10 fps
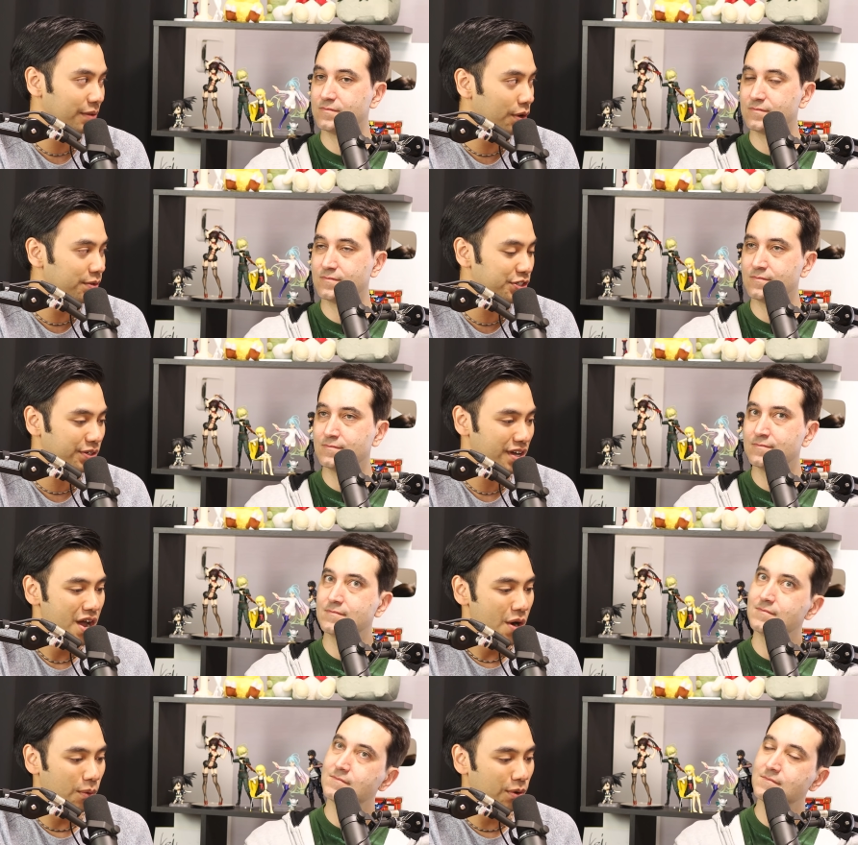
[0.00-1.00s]
Speaker 1: Like what was you?
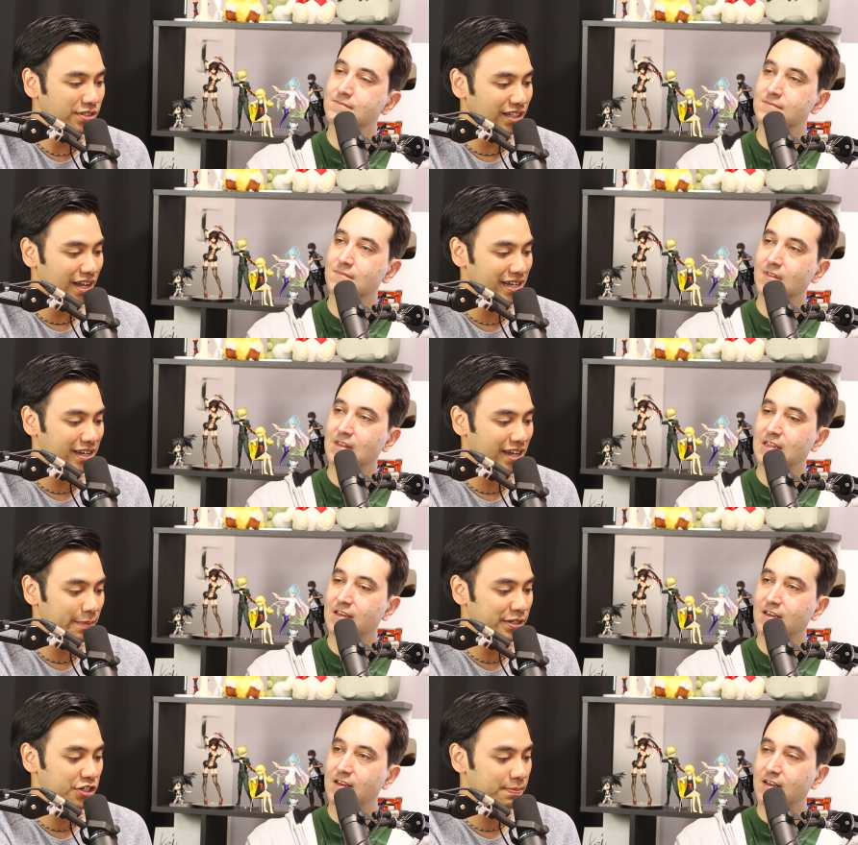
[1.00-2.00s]
What was it like
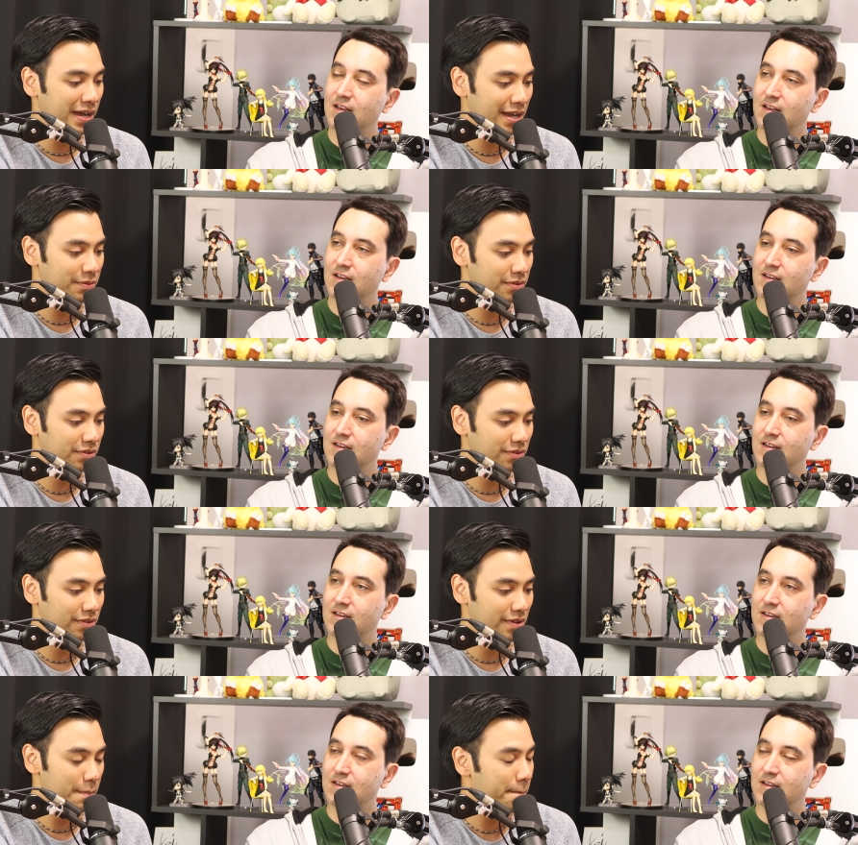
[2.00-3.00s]
coming to Japan
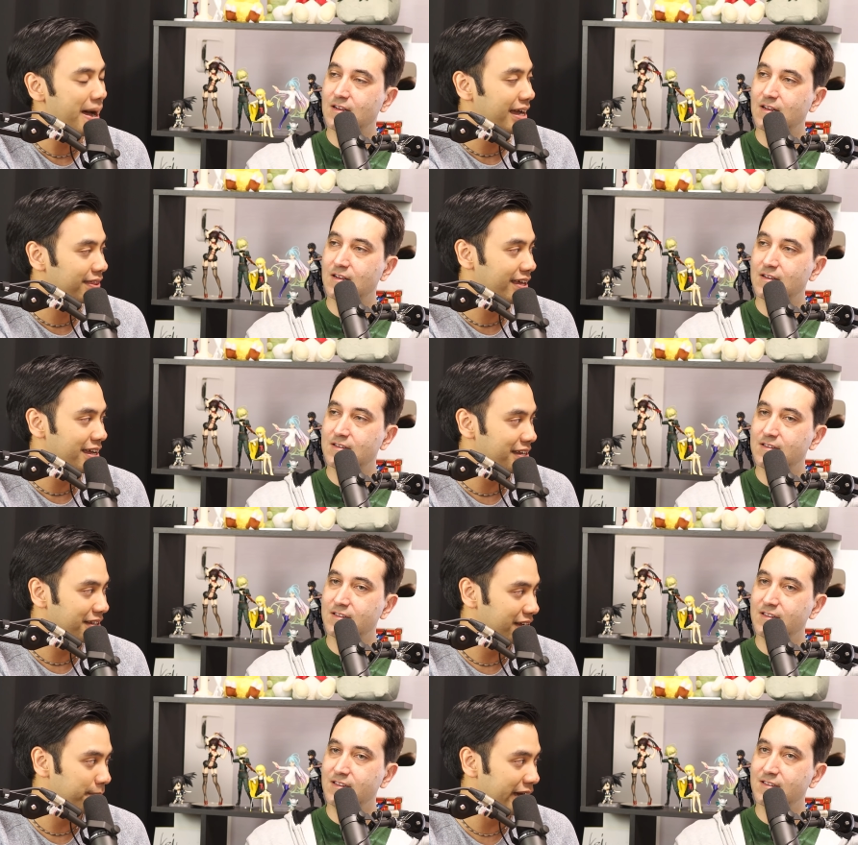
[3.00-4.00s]
back
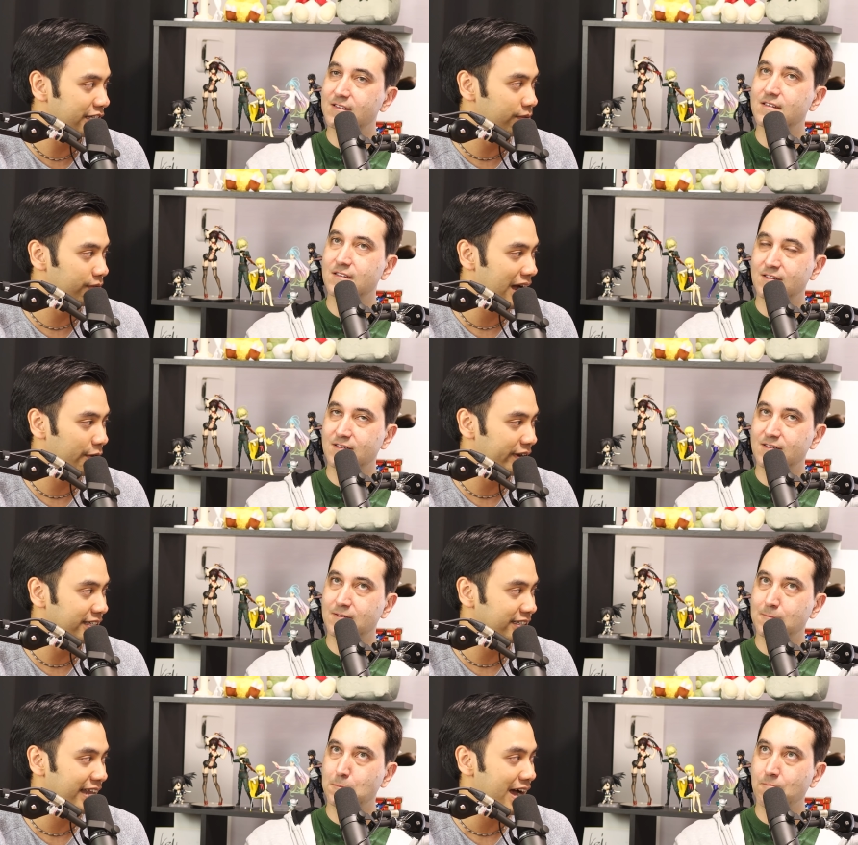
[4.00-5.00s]
then compared to how it
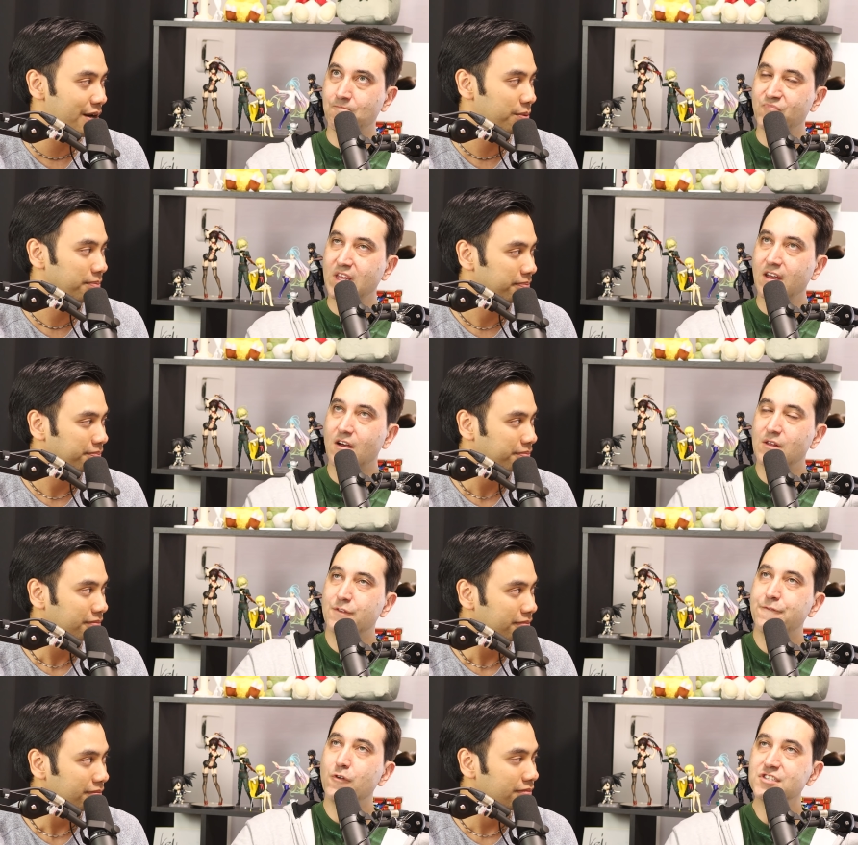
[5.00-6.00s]
is now?
Speaker 2: I mean,
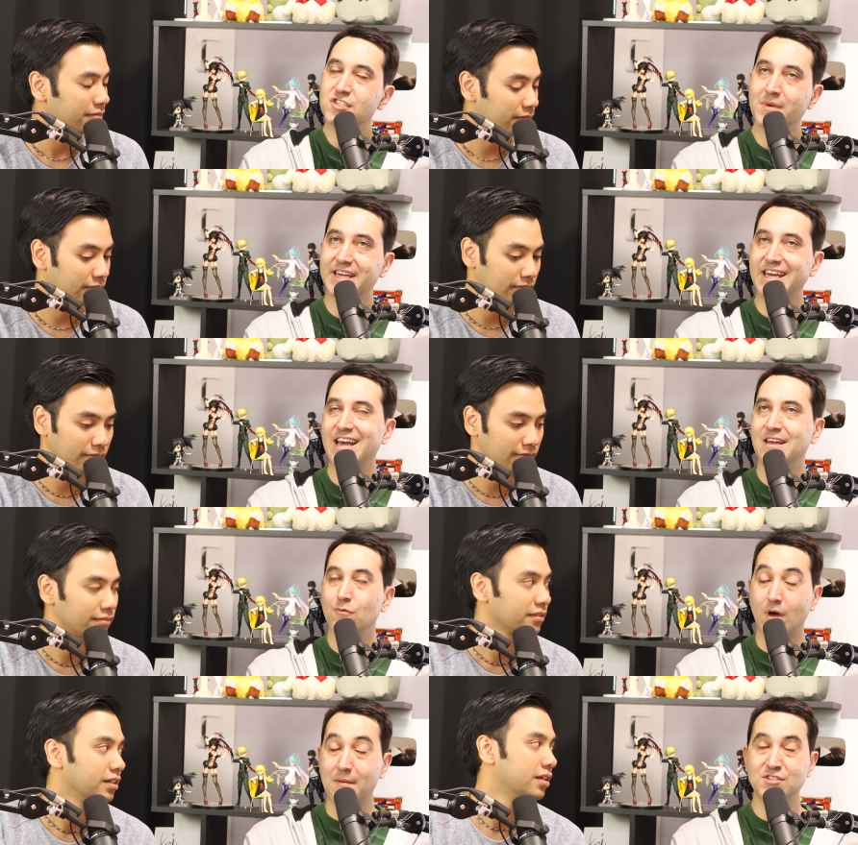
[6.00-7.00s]
the first time I came,
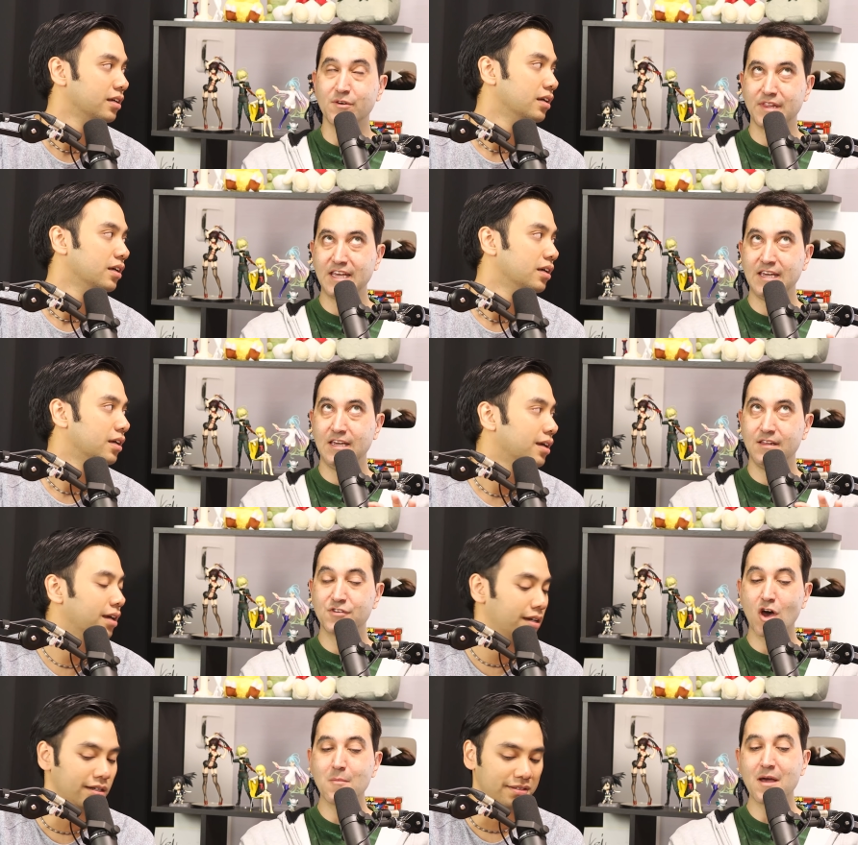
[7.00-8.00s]
well, I'm sorry, the
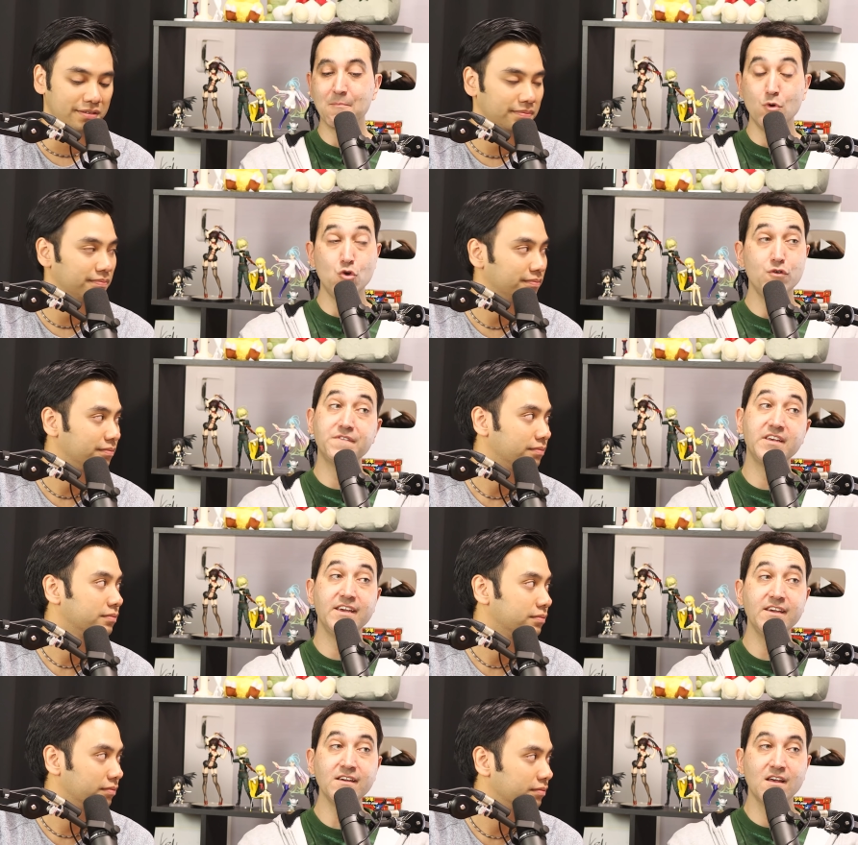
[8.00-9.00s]
time I moved
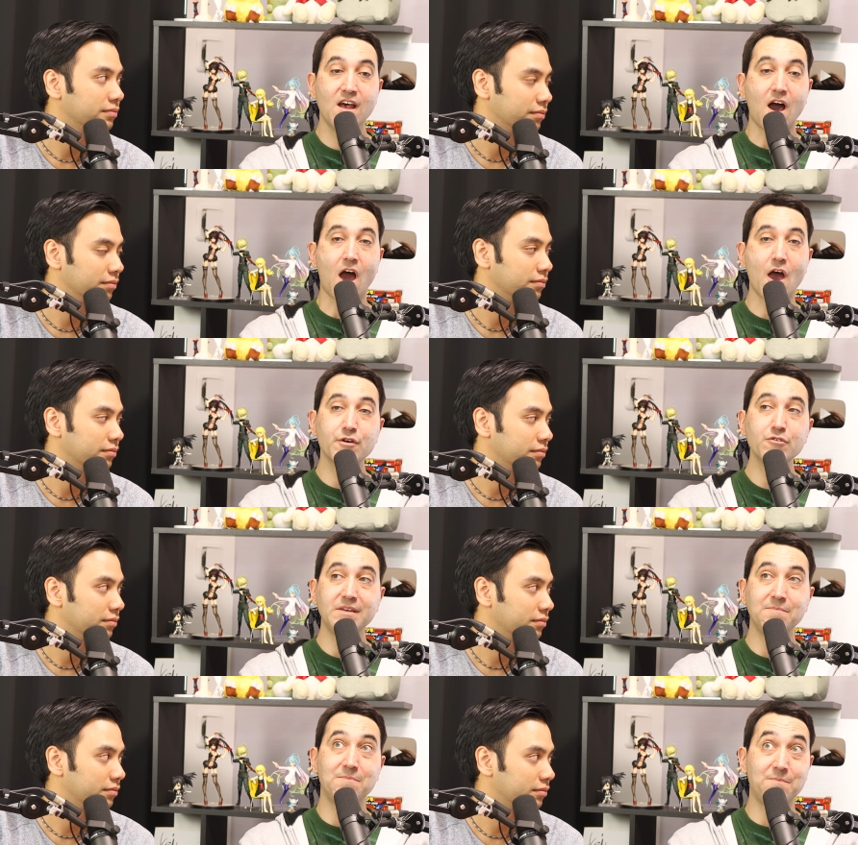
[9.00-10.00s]
here, I'd
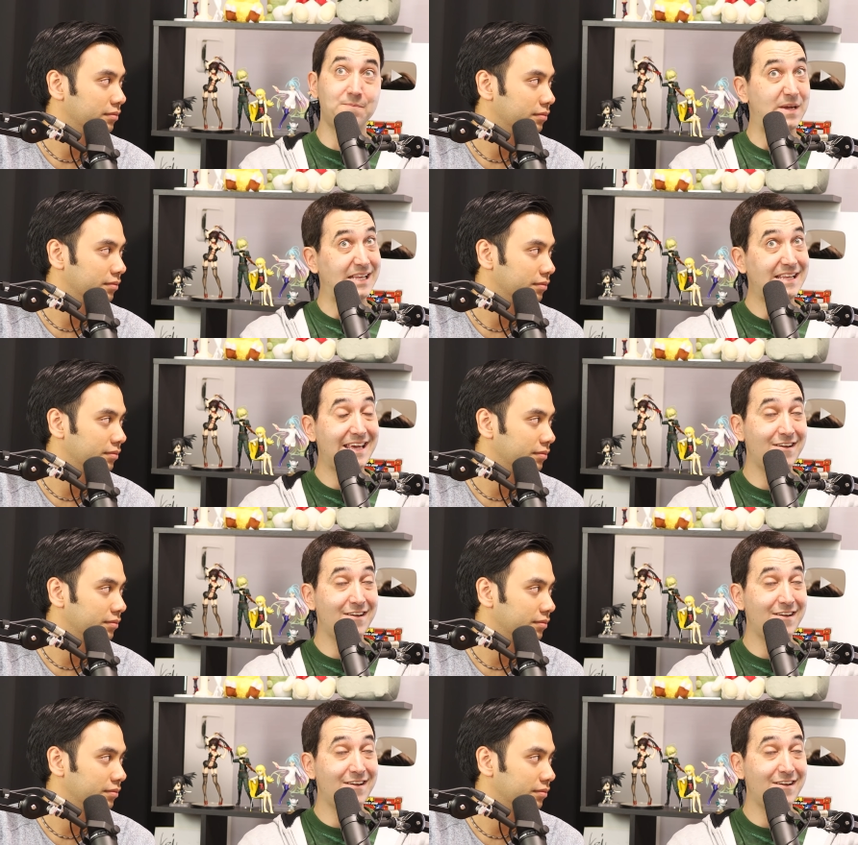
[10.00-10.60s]
already been